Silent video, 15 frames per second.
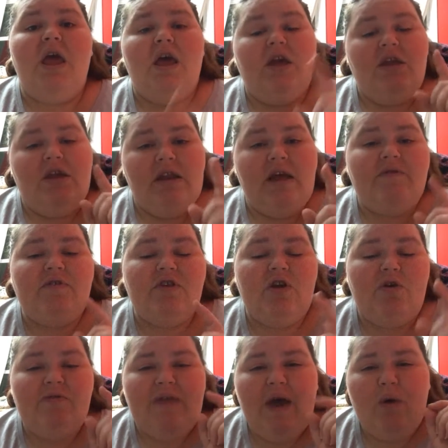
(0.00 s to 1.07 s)
You never
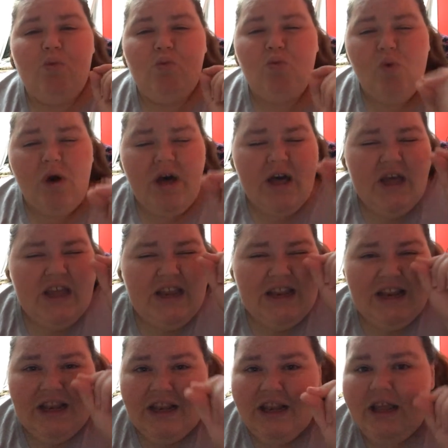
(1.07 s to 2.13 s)
know. That
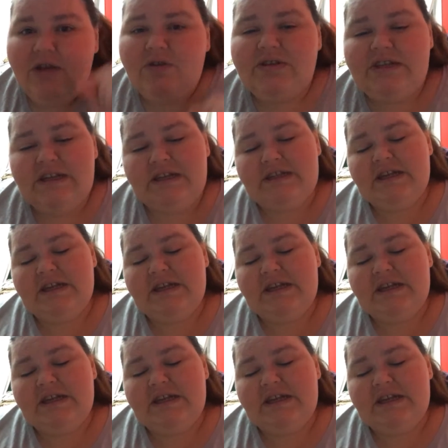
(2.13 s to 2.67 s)
one little teeny